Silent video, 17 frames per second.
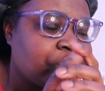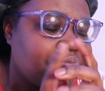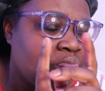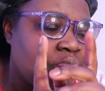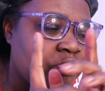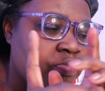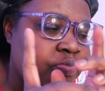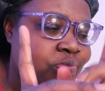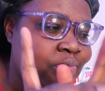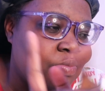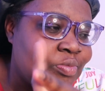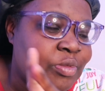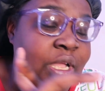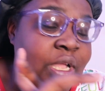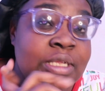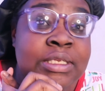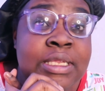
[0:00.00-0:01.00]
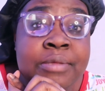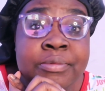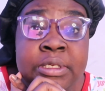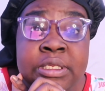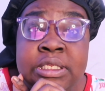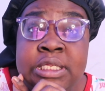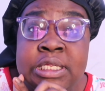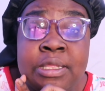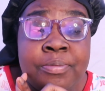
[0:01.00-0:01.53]
got
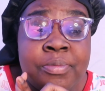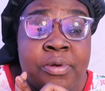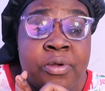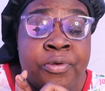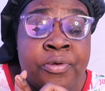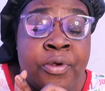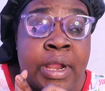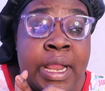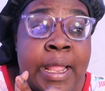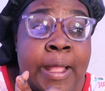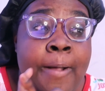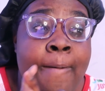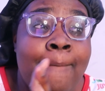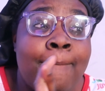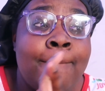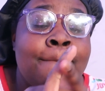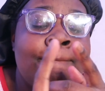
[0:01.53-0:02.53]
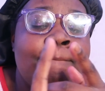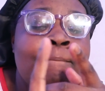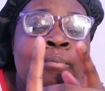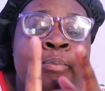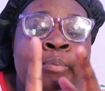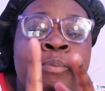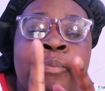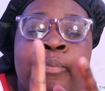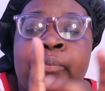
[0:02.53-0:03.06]
accepted to the program.
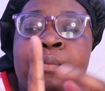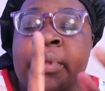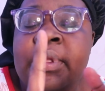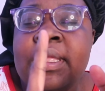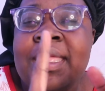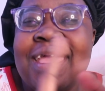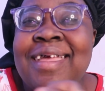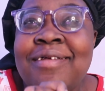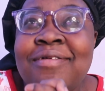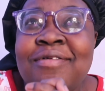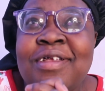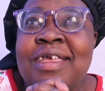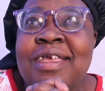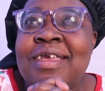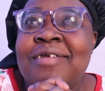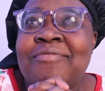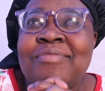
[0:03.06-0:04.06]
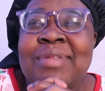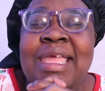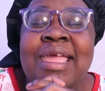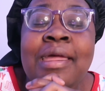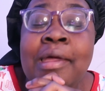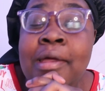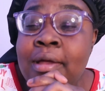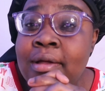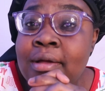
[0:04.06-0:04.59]
And then,
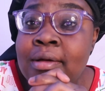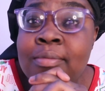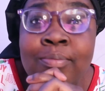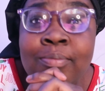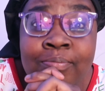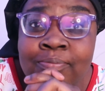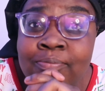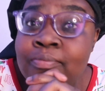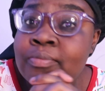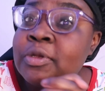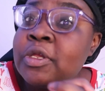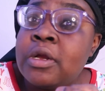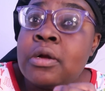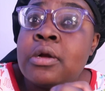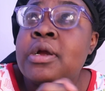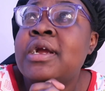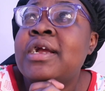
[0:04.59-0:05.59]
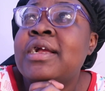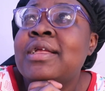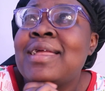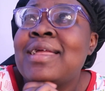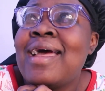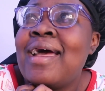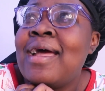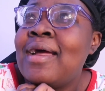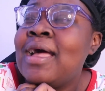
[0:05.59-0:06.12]
your girl
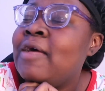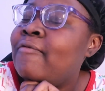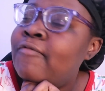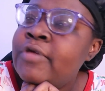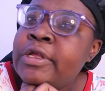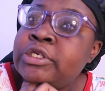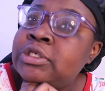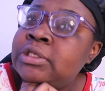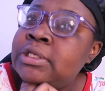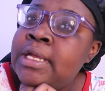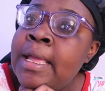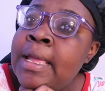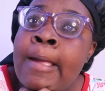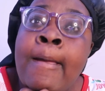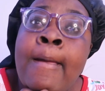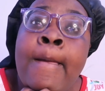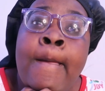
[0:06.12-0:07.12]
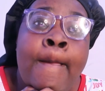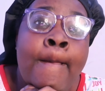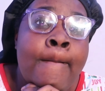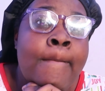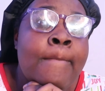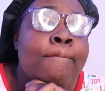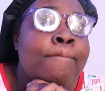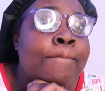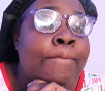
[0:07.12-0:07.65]
got officially
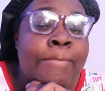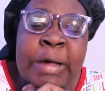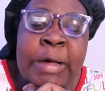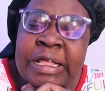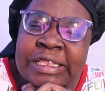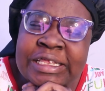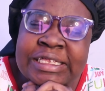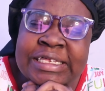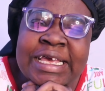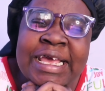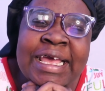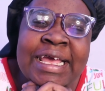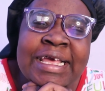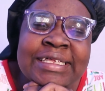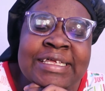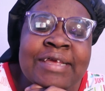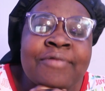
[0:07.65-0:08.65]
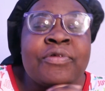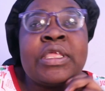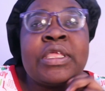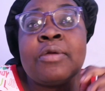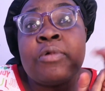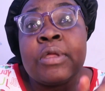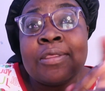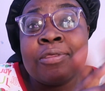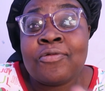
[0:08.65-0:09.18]
monetized.
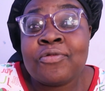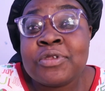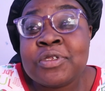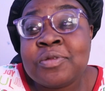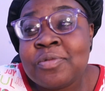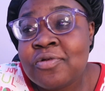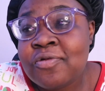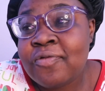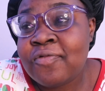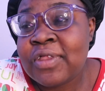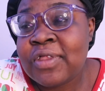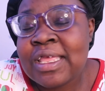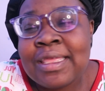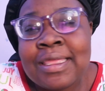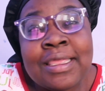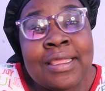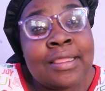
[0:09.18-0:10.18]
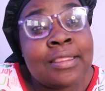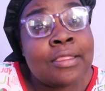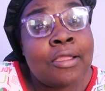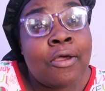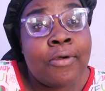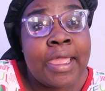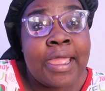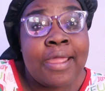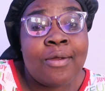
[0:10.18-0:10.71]
Everything went through smoothly.
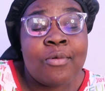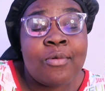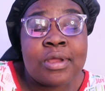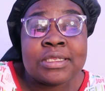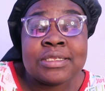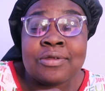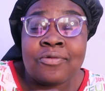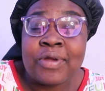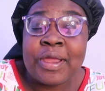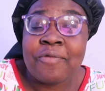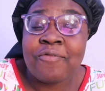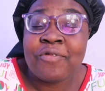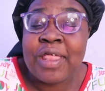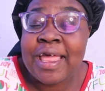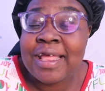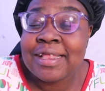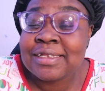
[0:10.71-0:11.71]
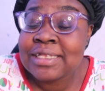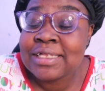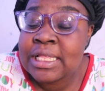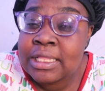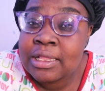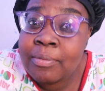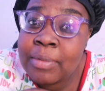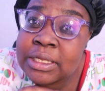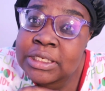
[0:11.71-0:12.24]
No errors, no red flags,
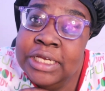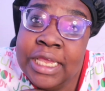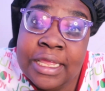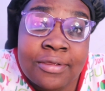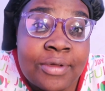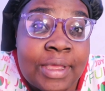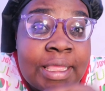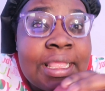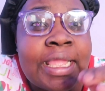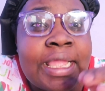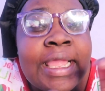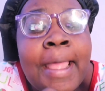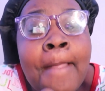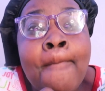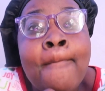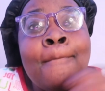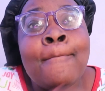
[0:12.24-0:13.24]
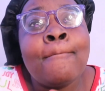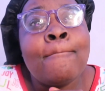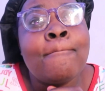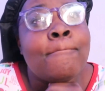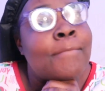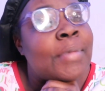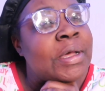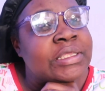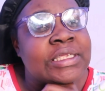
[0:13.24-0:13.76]
nothing on my channel. And I got
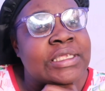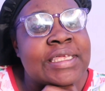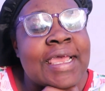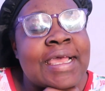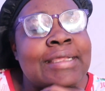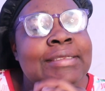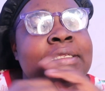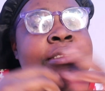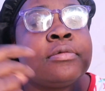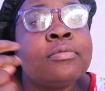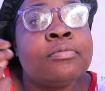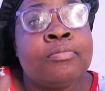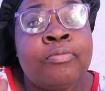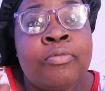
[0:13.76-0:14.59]
monetized